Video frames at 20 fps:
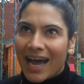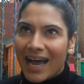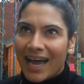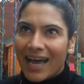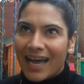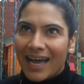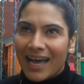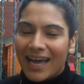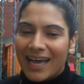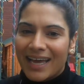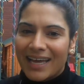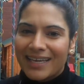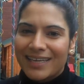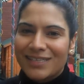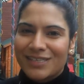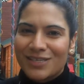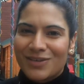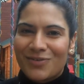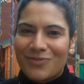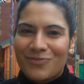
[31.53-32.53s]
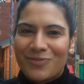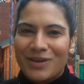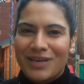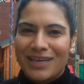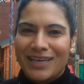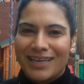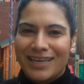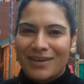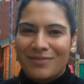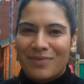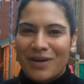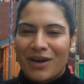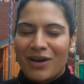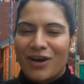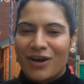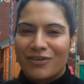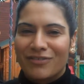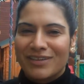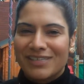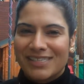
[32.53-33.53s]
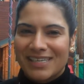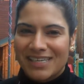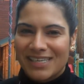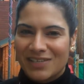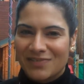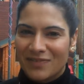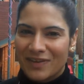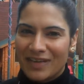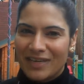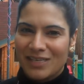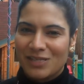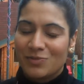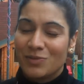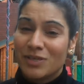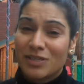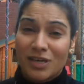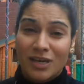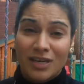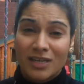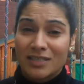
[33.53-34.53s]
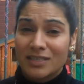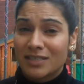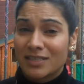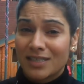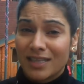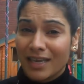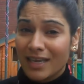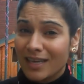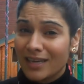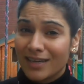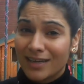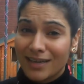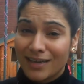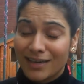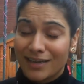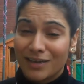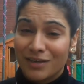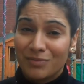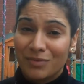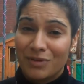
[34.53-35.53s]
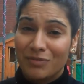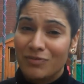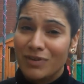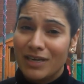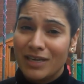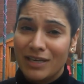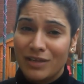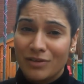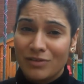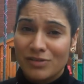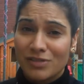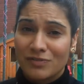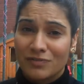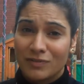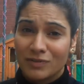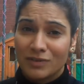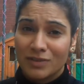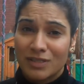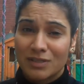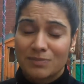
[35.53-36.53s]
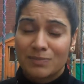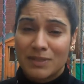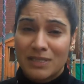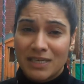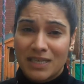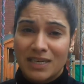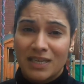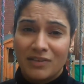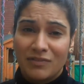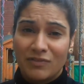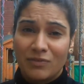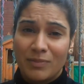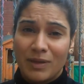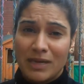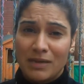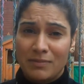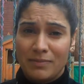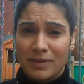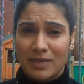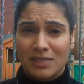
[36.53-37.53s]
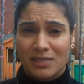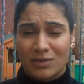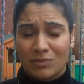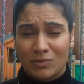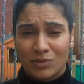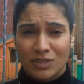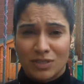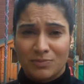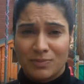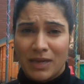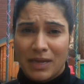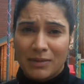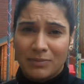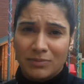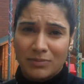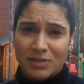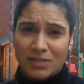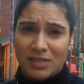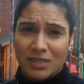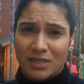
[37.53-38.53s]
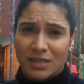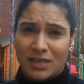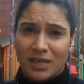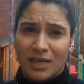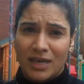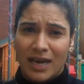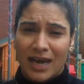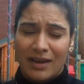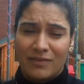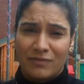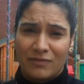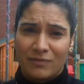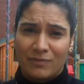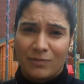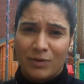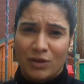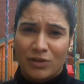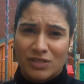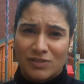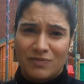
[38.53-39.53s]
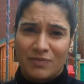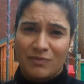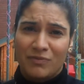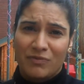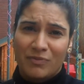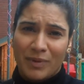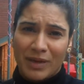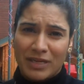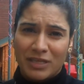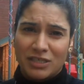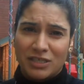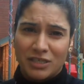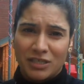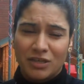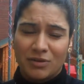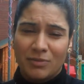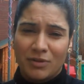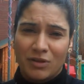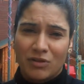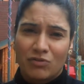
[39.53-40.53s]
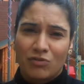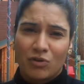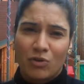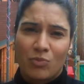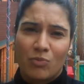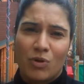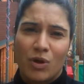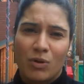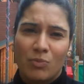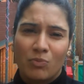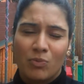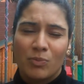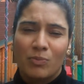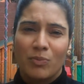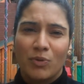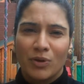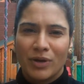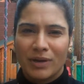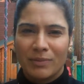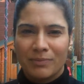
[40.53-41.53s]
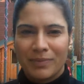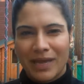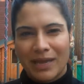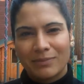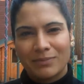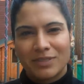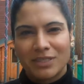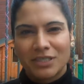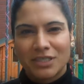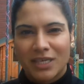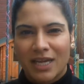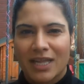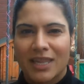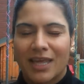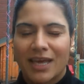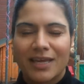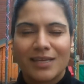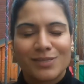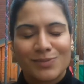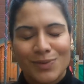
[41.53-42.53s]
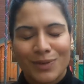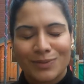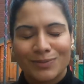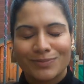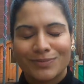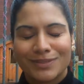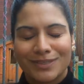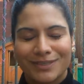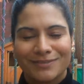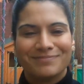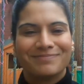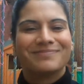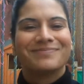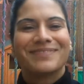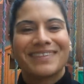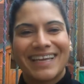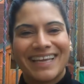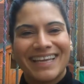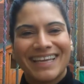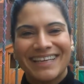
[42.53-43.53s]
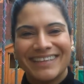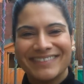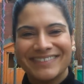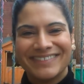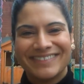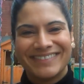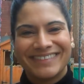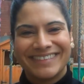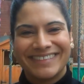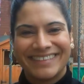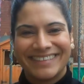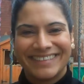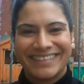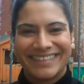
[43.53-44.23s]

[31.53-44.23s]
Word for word: And we learnt about RSS feeds, which I just think are going to be really useful, particularly for me because I want to be able to have lots of information coming through on one point and be able to share that as well. So, thank you.